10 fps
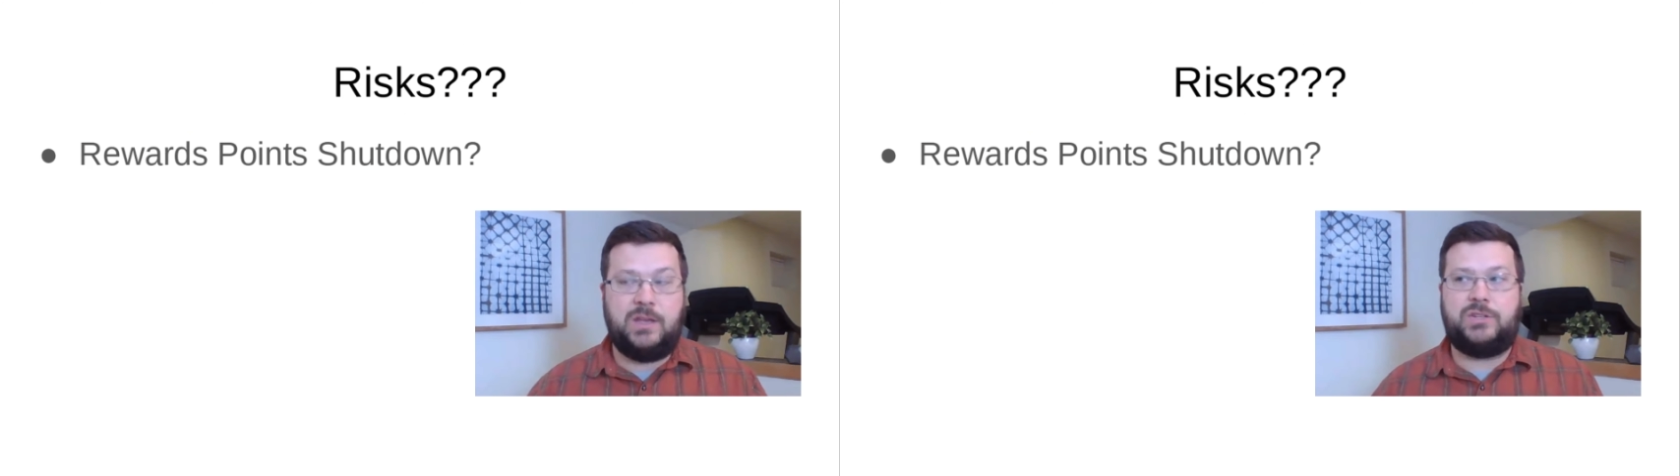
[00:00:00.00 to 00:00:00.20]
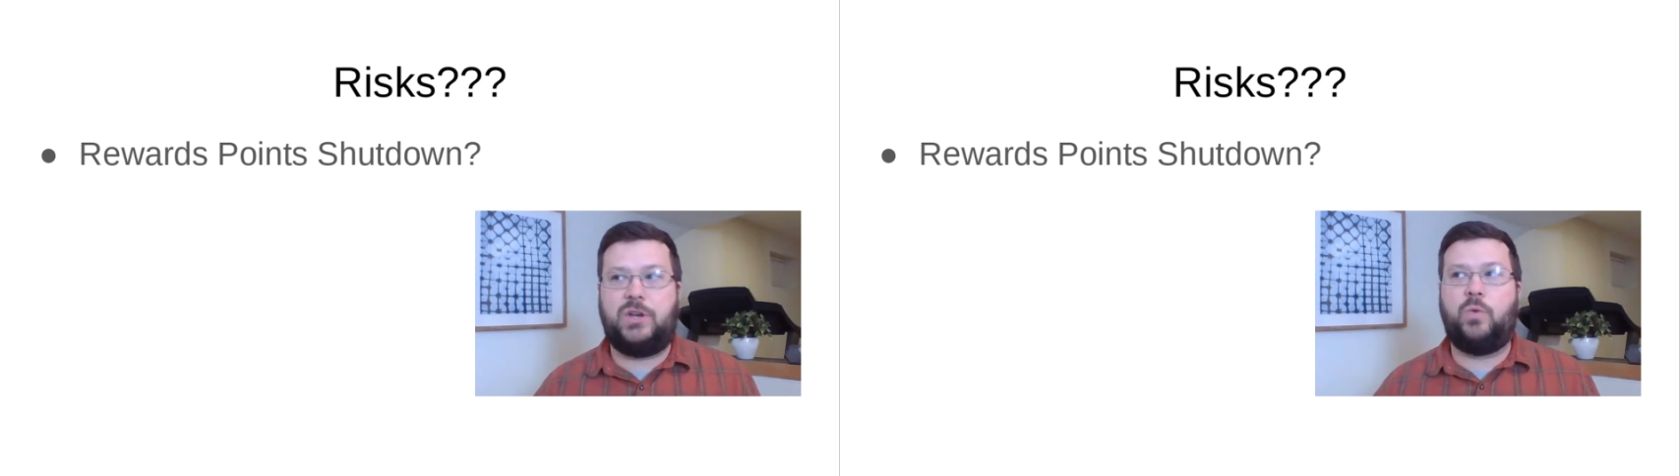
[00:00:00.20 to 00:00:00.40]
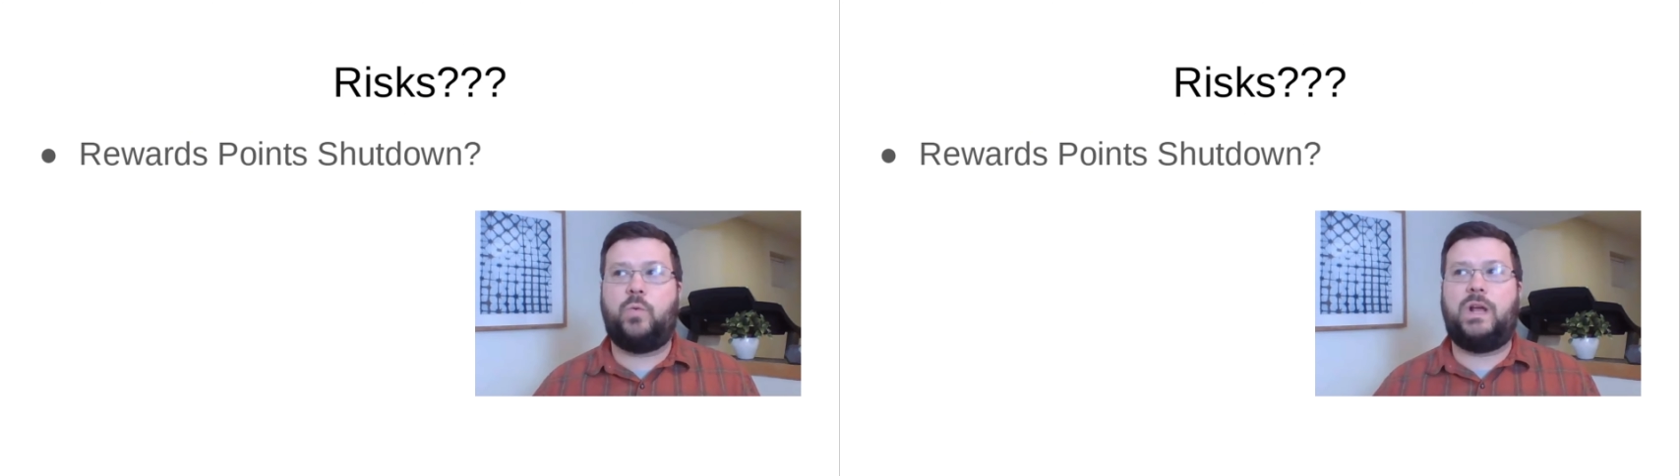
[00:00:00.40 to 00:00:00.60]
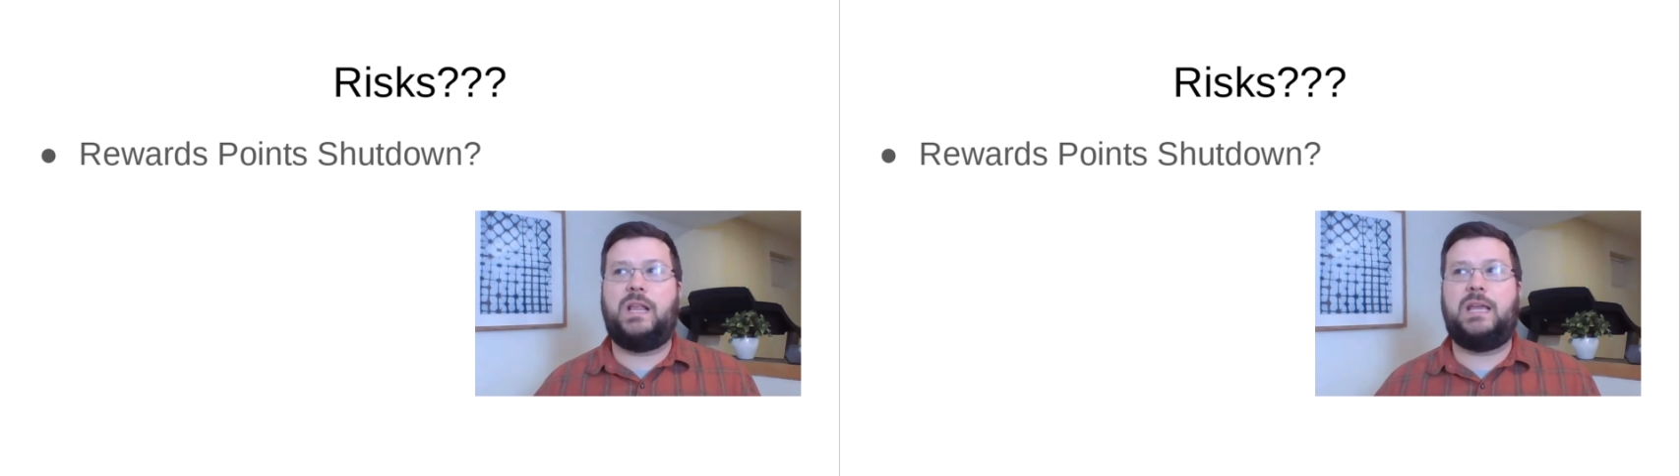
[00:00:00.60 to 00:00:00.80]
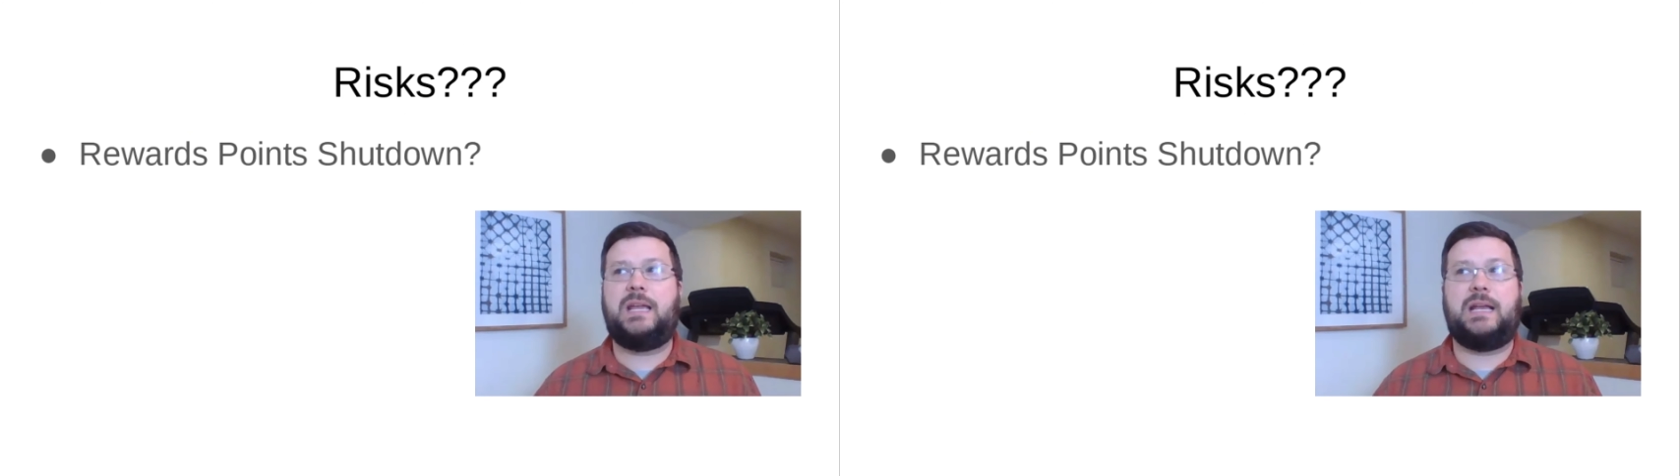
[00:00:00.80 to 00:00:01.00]
So
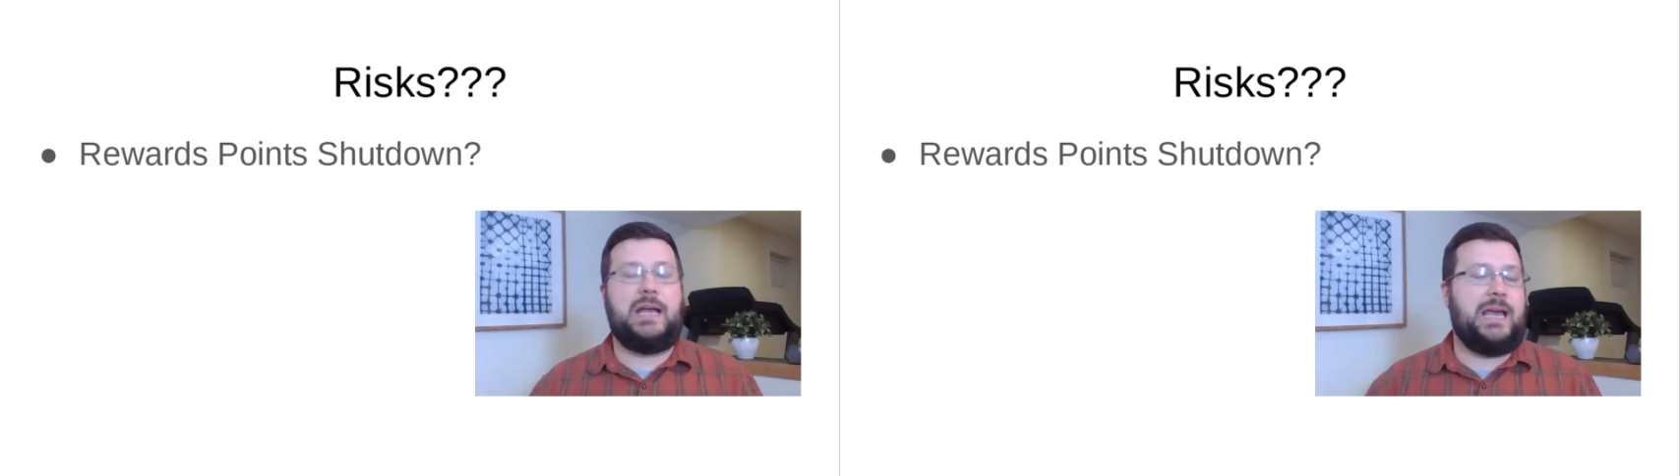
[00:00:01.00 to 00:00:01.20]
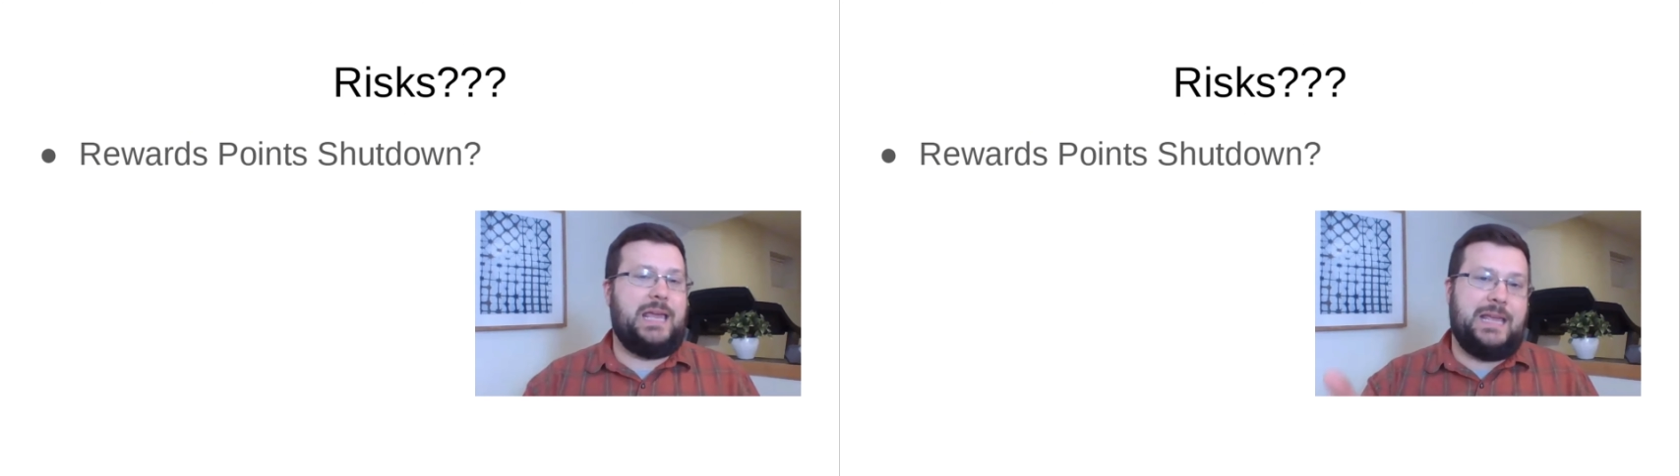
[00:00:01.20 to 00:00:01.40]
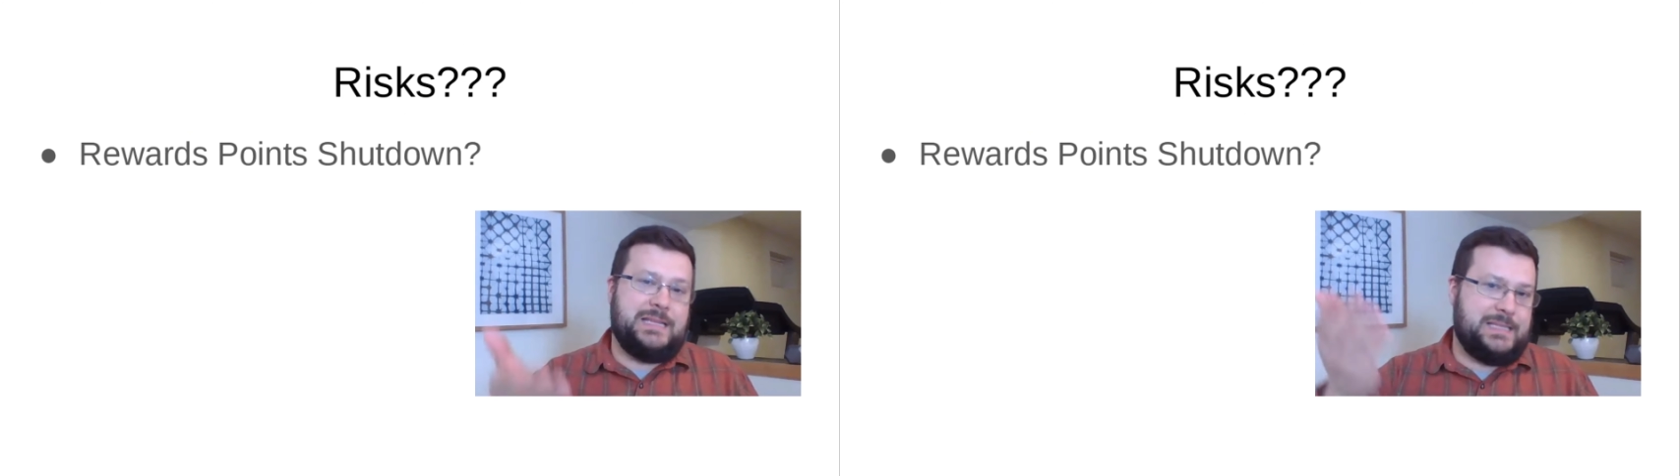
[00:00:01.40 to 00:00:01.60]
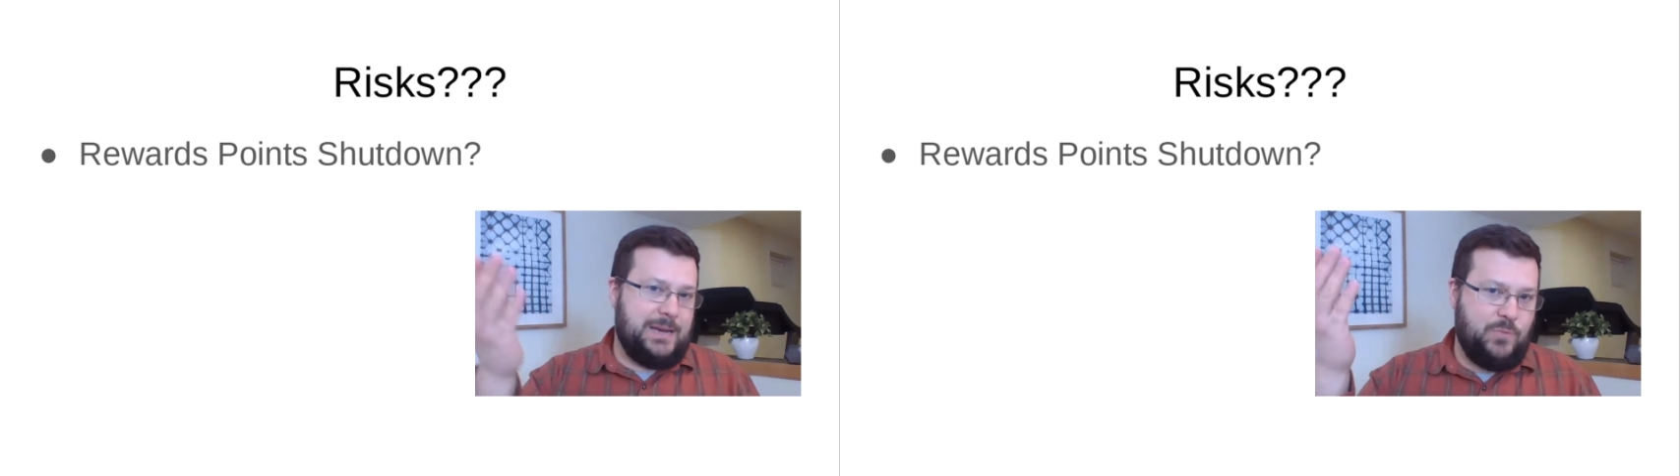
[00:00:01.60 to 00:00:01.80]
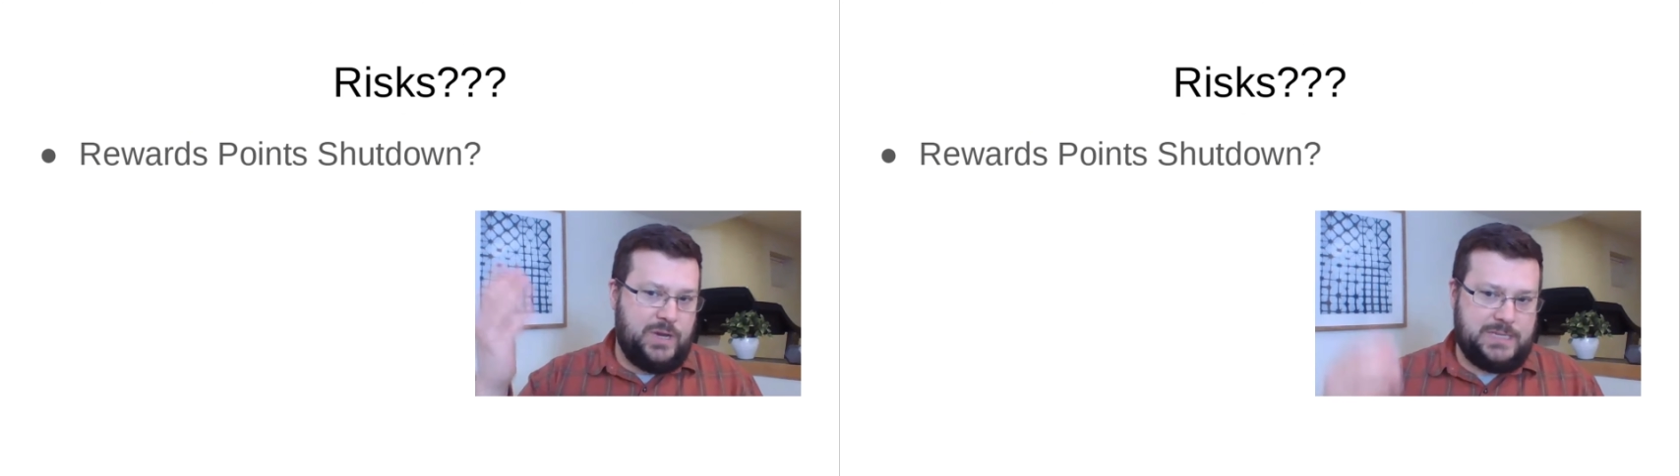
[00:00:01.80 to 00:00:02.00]
really, in
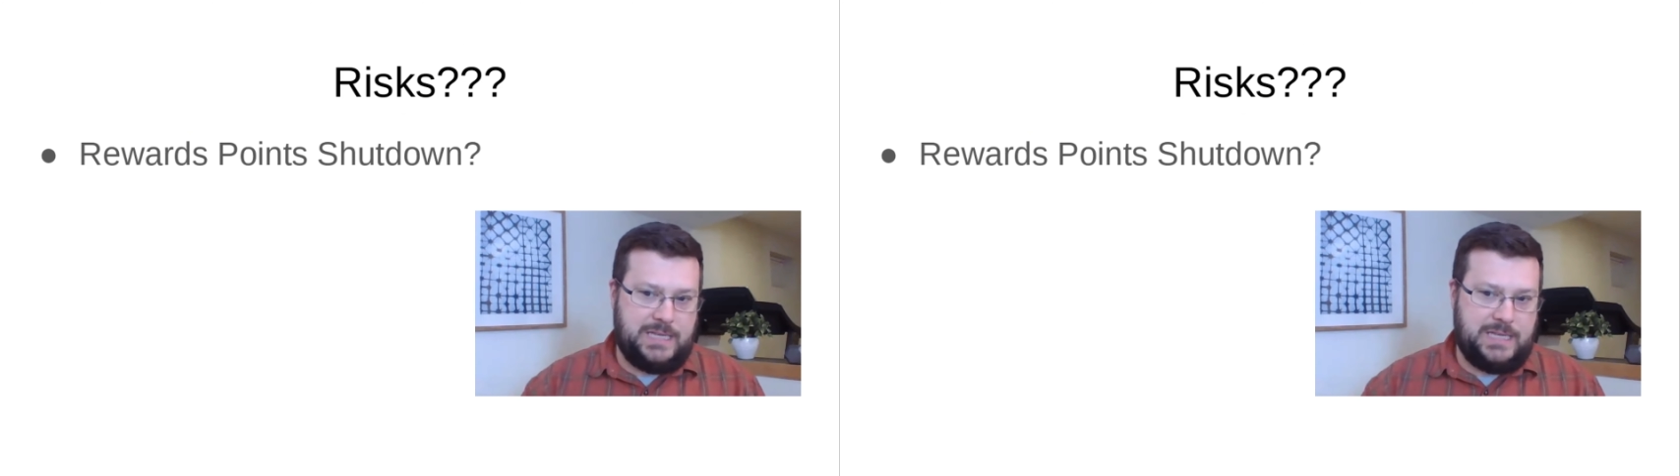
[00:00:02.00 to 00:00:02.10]
some ways,